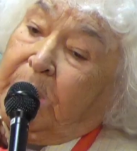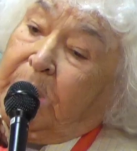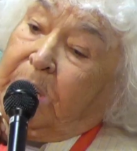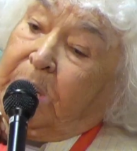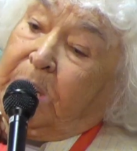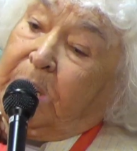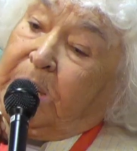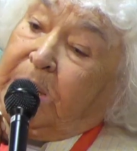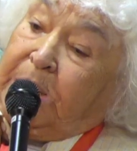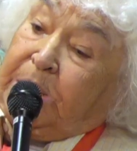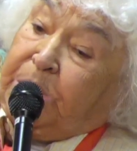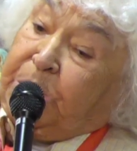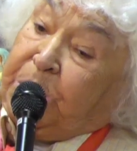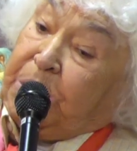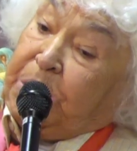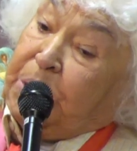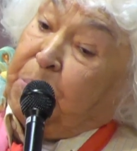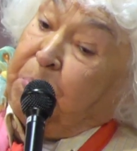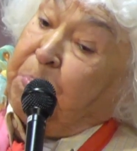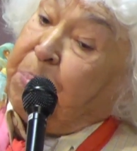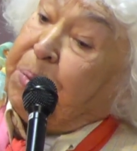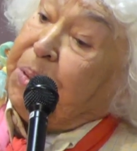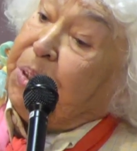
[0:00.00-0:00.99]
is
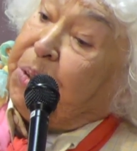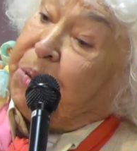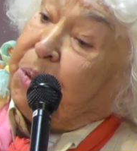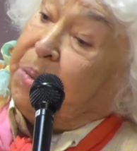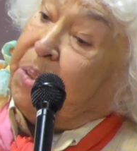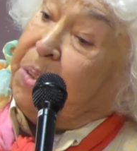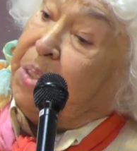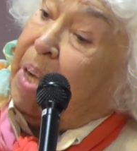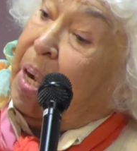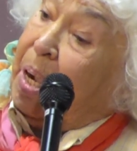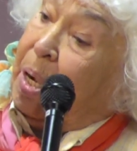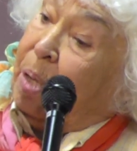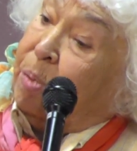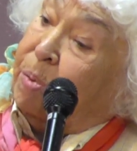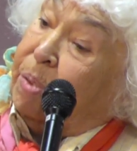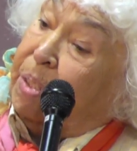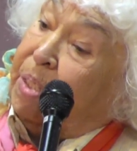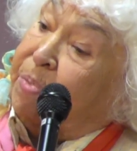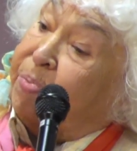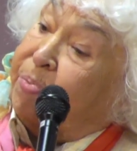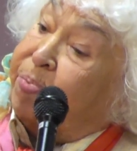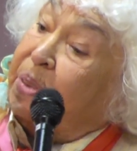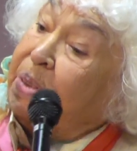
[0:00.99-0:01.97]
in prison now,
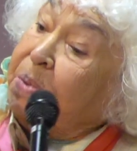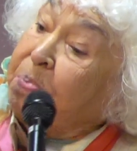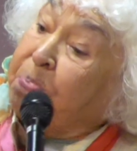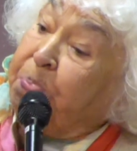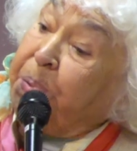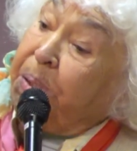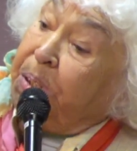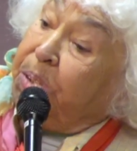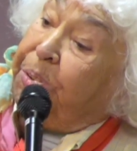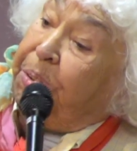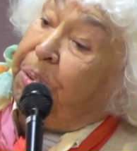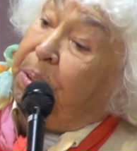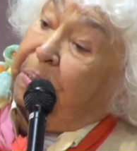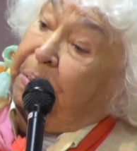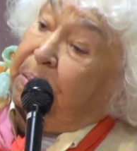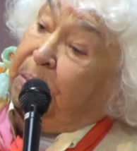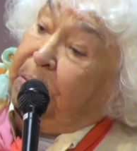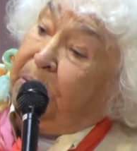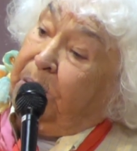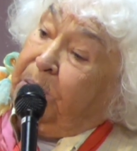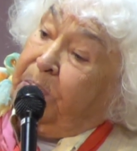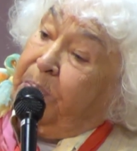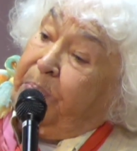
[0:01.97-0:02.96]
if one person
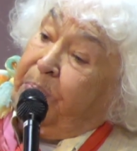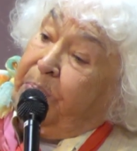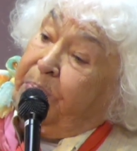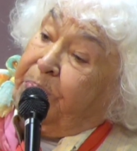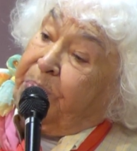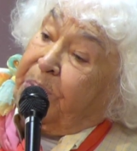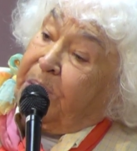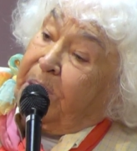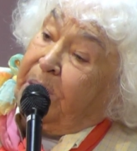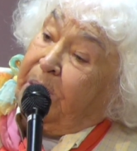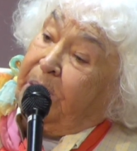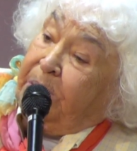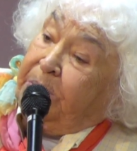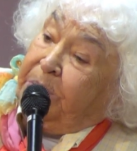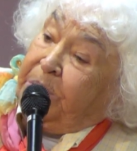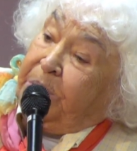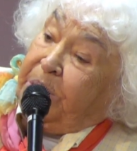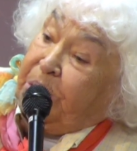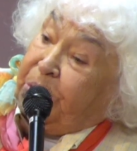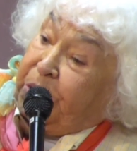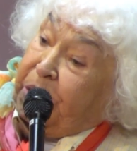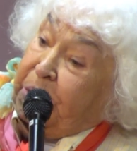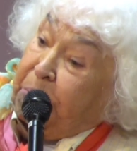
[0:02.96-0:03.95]

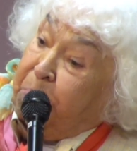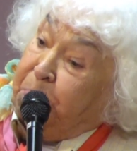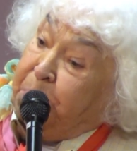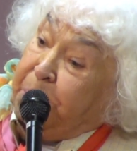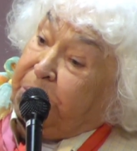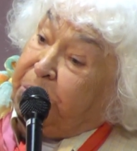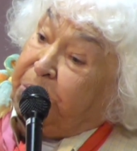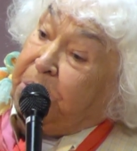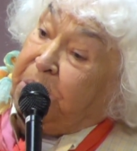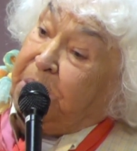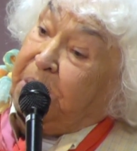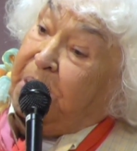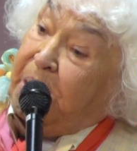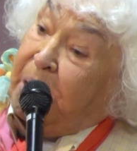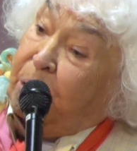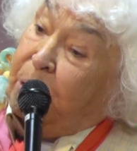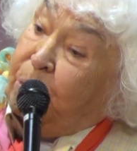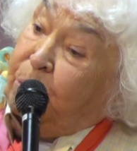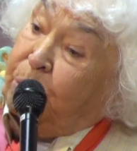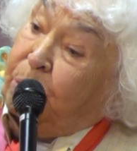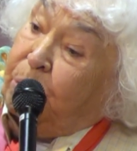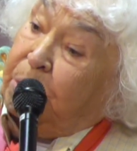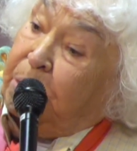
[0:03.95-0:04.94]
is in prison
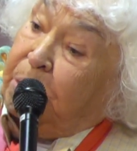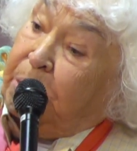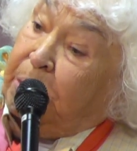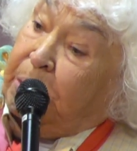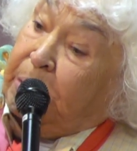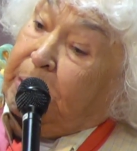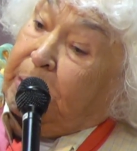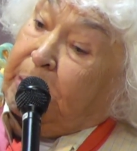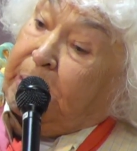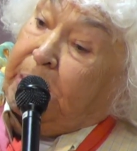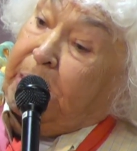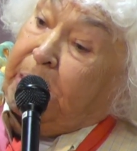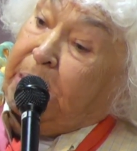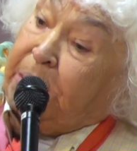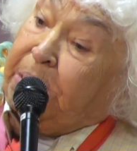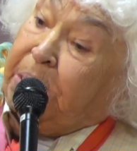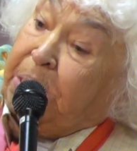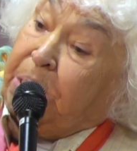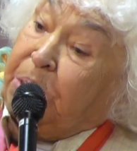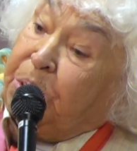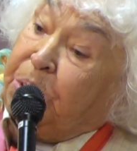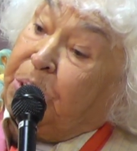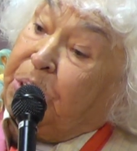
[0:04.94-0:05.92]
now, it
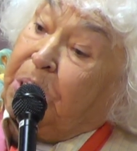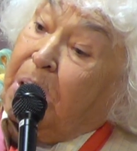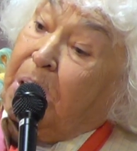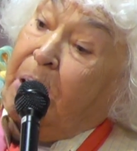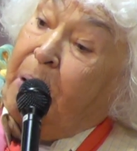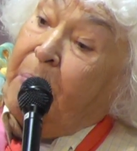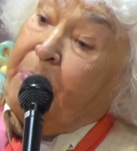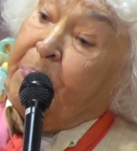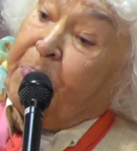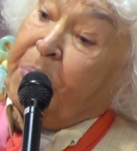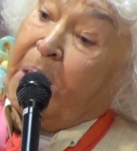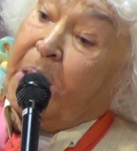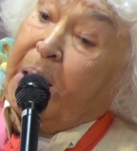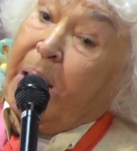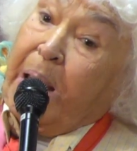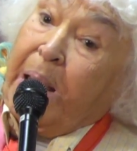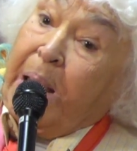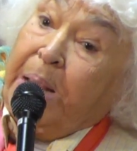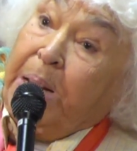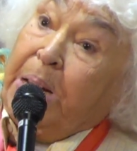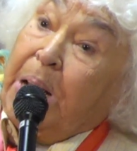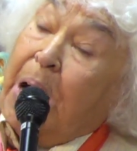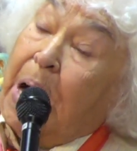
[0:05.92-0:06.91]
is
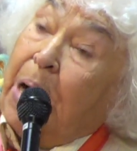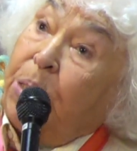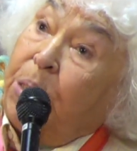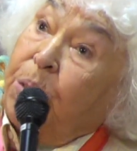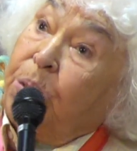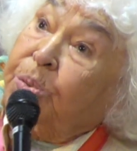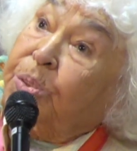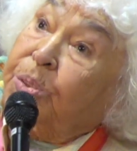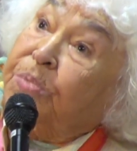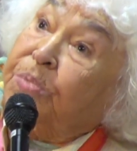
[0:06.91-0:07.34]
a lot of